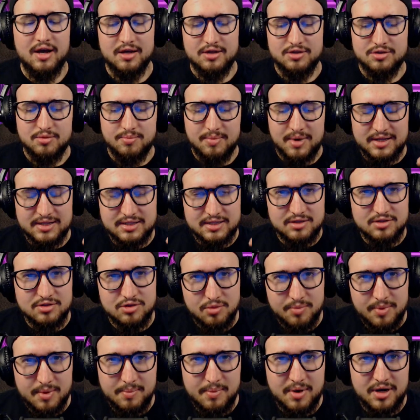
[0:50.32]
So mine sounds a
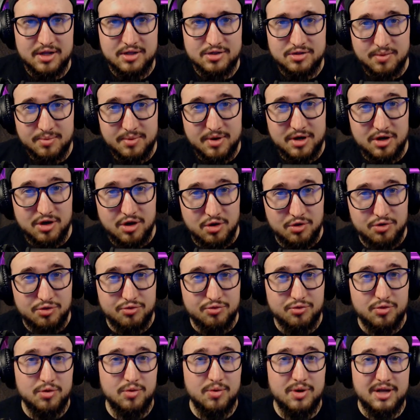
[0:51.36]
little bit muddy. So I'm going to go
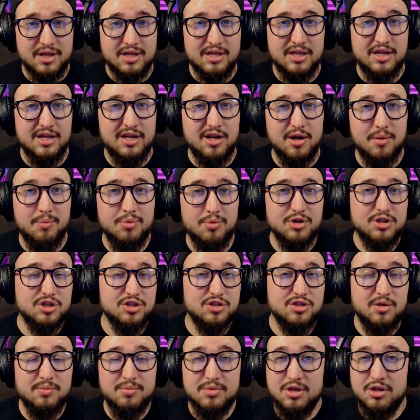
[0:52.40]
through and clean it up, which
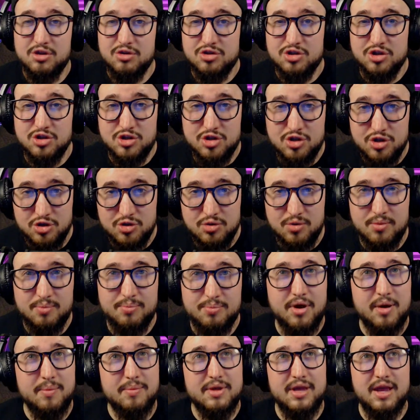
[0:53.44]
is something you should do
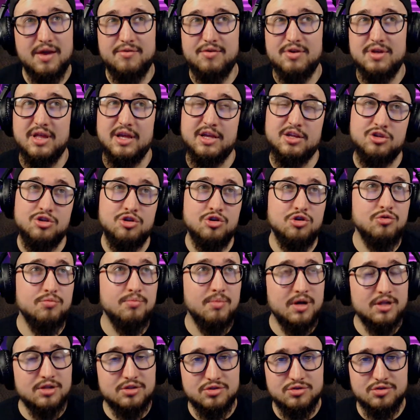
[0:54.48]
probably every like 2
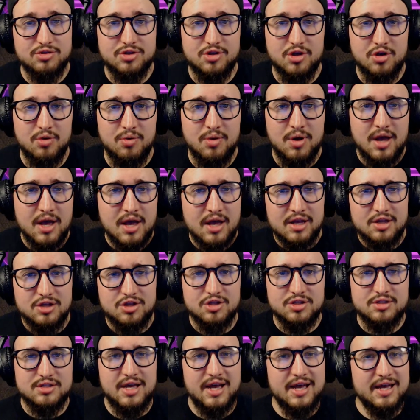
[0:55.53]
months or so.
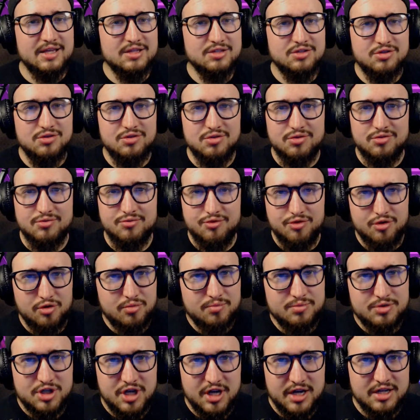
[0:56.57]
Just as your
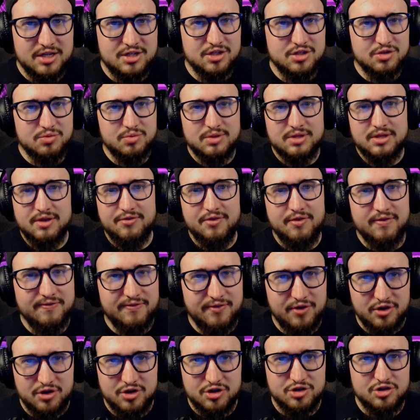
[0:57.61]
room changes with different
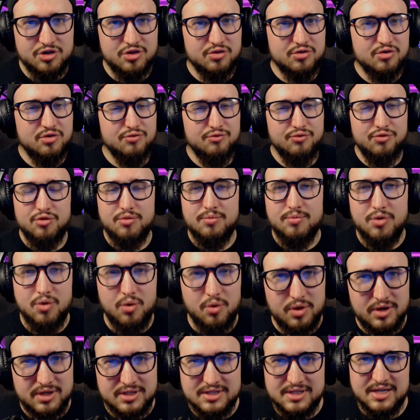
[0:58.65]
furniture, the room
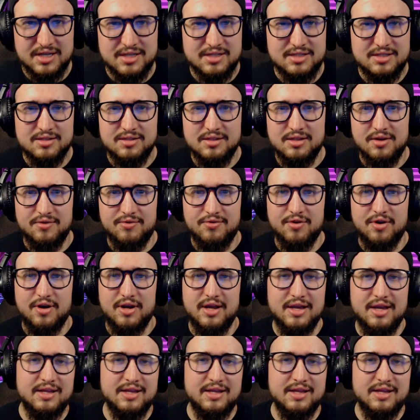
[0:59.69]
noise gets different.